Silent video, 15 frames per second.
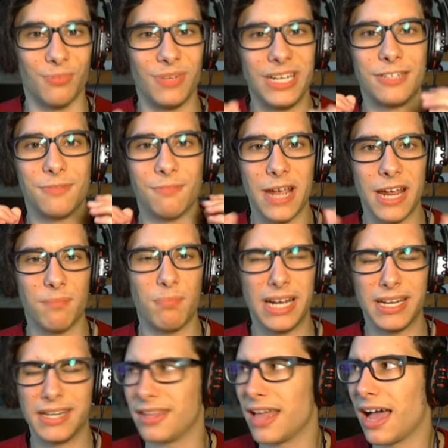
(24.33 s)
It's made
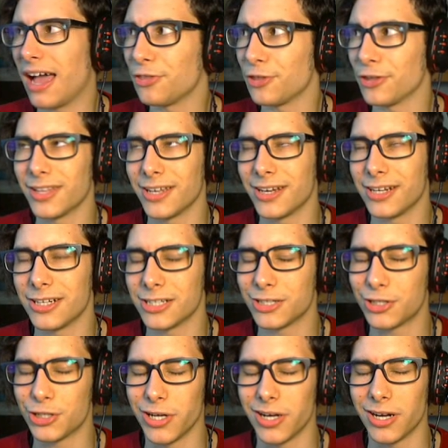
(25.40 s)
by I think there is a
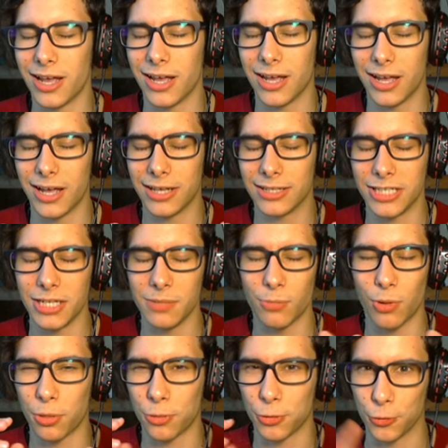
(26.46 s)
uh, team
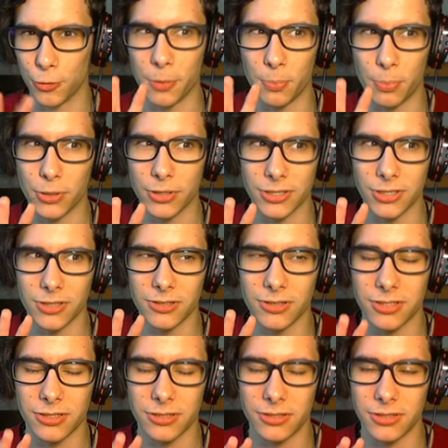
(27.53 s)
of three
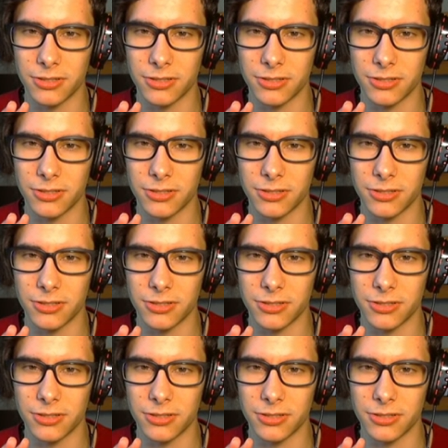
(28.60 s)
persons,